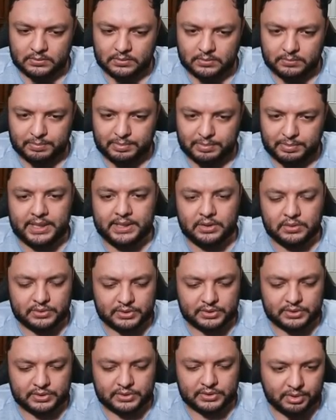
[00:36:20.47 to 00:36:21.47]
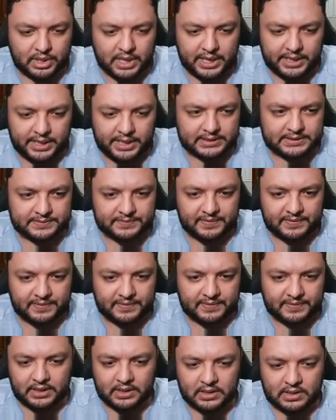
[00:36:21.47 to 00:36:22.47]
Playing Dusop, okay, that's
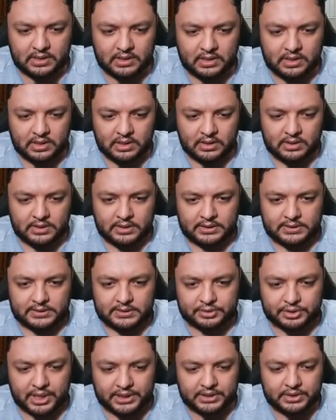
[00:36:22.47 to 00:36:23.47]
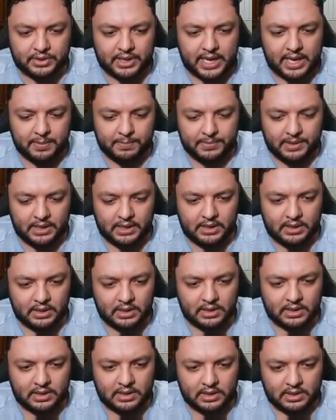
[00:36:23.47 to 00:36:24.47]
fine. He's trying to get me
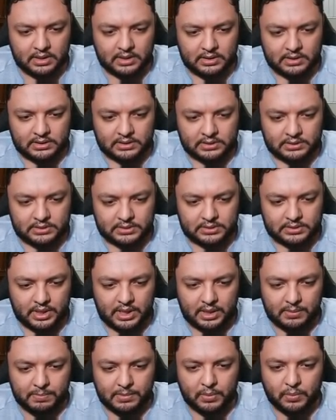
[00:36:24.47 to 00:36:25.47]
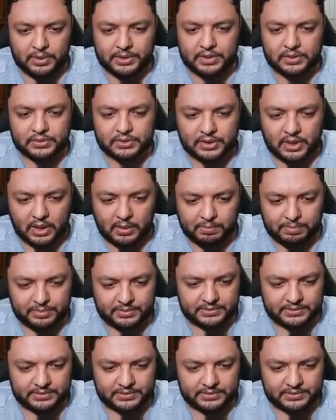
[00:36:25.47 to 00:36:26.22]
to hit me with Dusop.